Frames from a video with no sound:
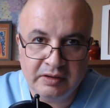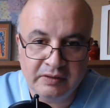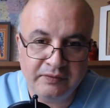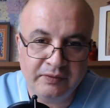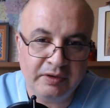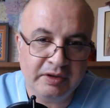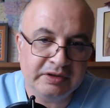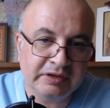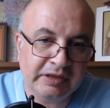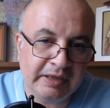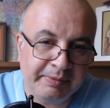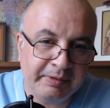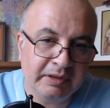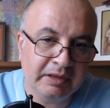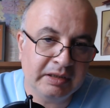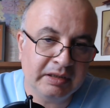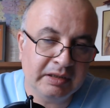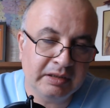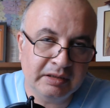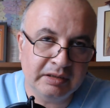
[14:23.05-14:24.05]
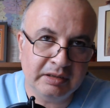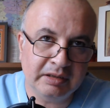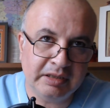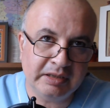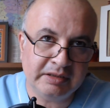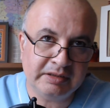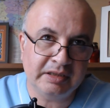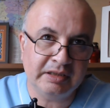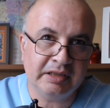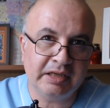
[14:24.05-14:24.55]
for example,
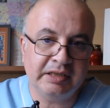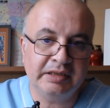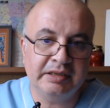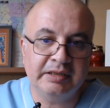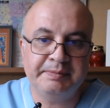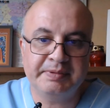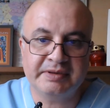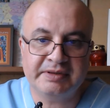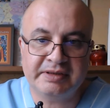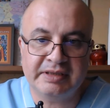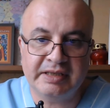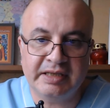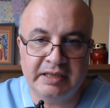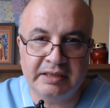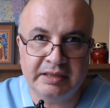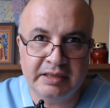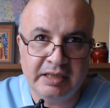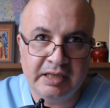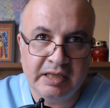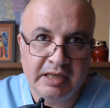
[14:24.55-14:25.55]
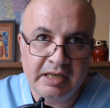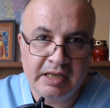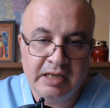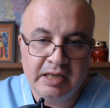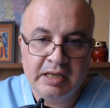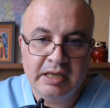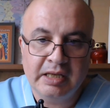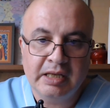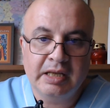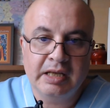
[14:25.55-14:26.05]
less than 90%,
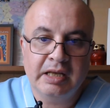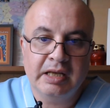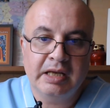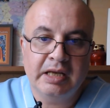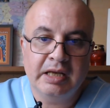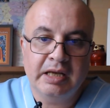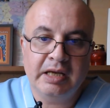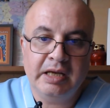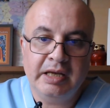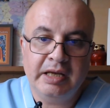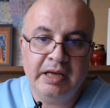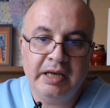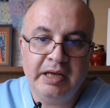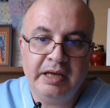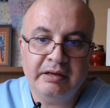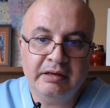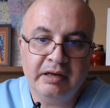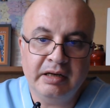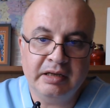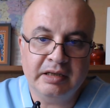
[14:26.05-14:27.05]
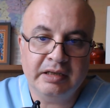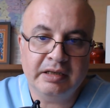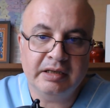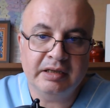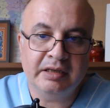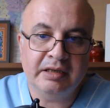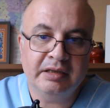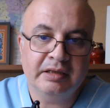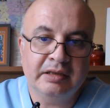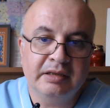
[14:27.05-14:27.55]
air
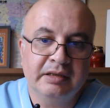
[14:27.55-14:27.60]
hunger,